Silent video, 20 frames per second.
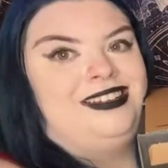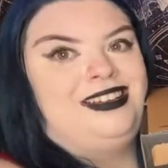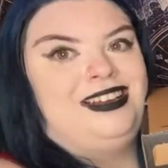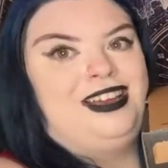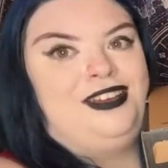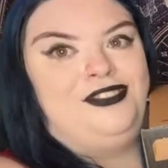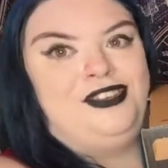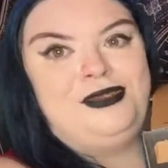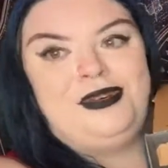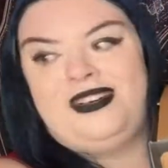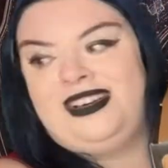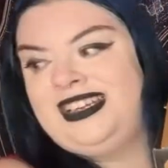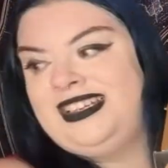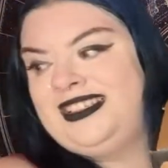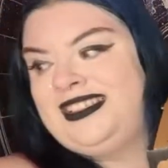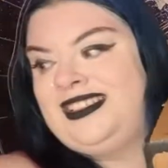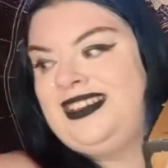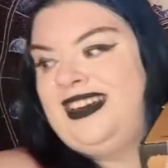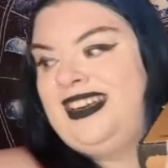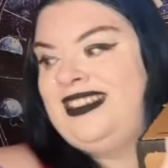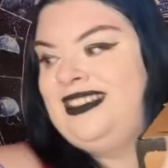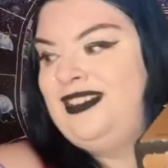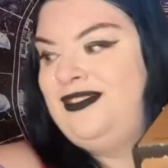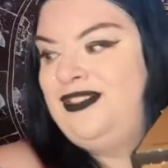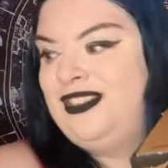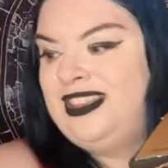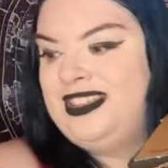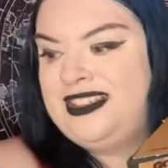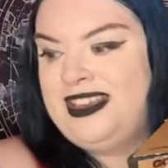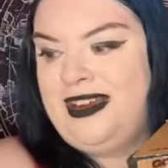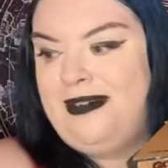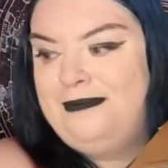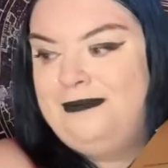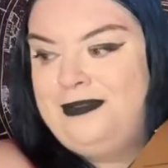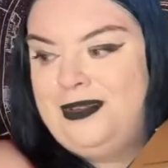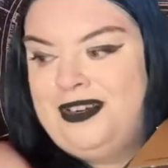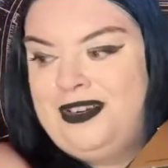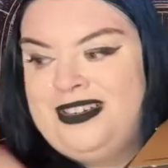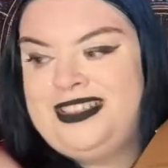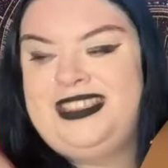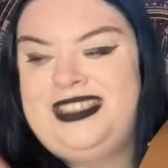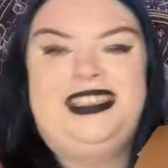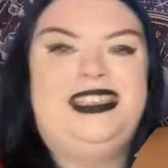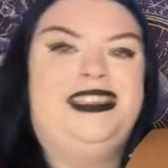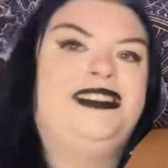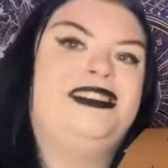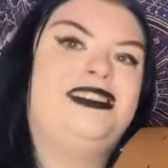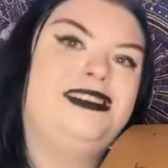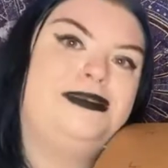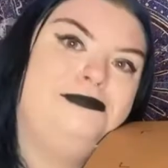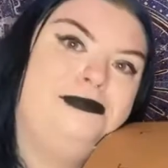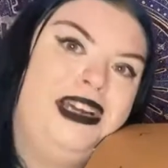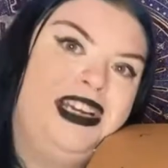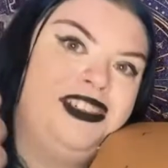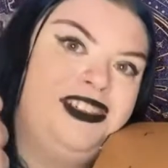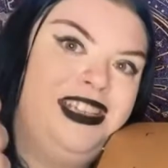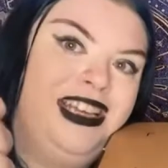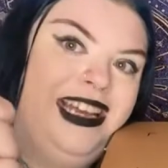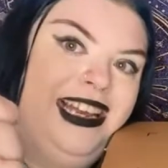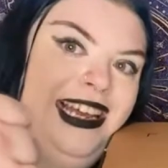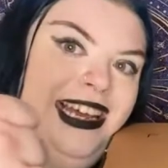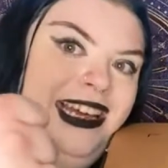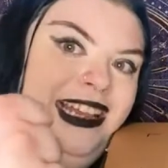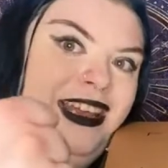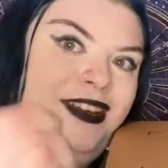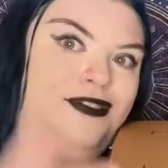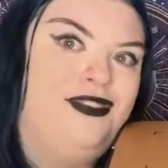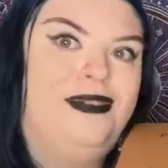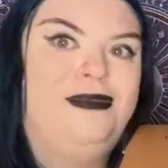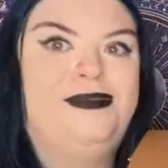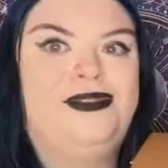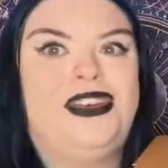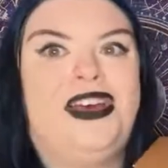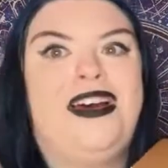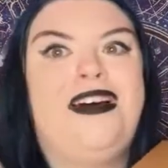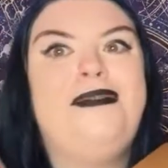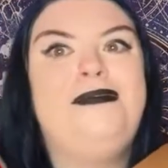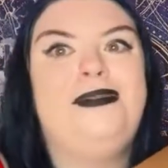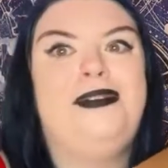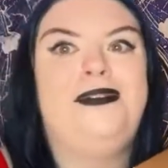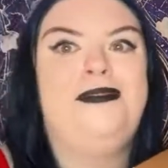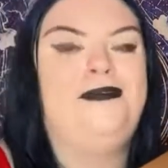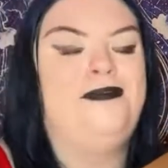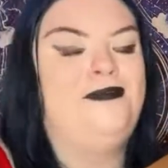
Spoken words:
If you are excited for this unboxing, then smash the hell out of that thumbs up.